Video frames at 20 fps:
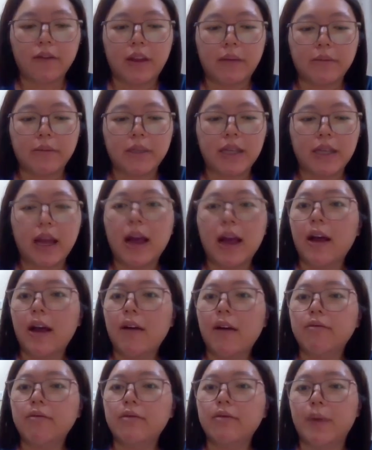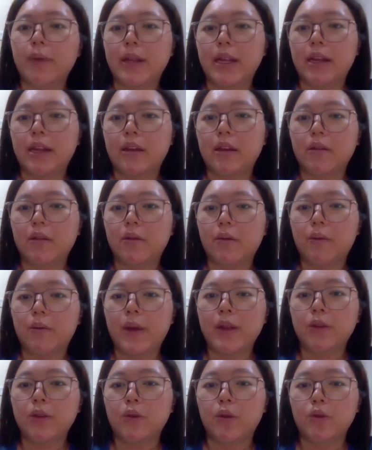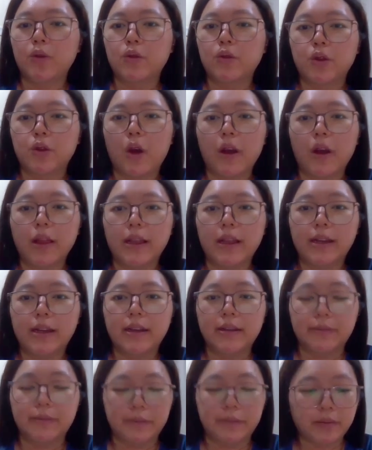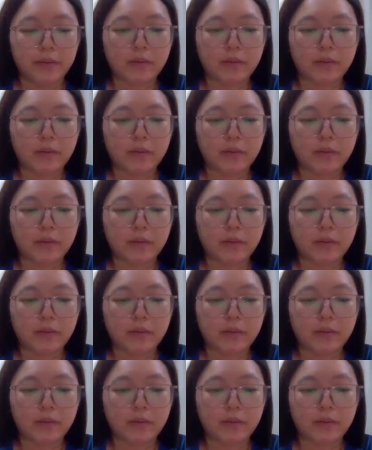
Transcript: of themselves when when to go to toilet.